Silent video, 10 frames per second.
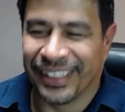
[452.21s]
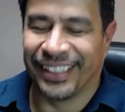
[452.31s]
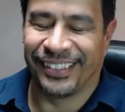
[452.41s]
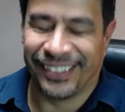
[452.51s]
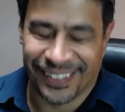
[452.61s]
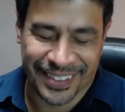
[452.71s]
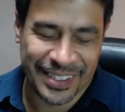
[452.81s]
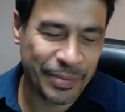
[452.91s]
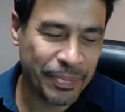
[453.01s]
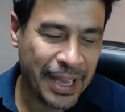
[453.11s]
yeah.
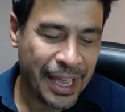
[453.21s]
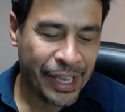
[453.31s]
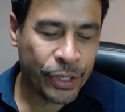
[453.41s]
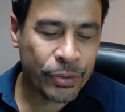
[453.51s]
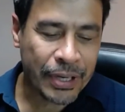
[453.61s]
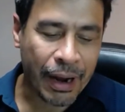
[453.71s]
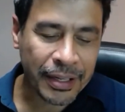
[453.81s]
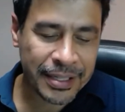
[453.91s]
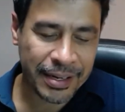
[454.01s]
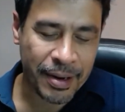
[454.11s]
Awesome. You talked
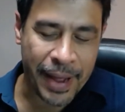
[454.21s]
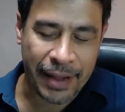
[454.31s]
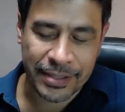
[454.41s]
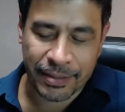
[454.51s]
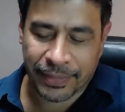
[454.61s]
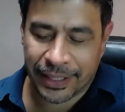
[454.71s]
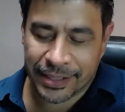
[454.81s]
about something,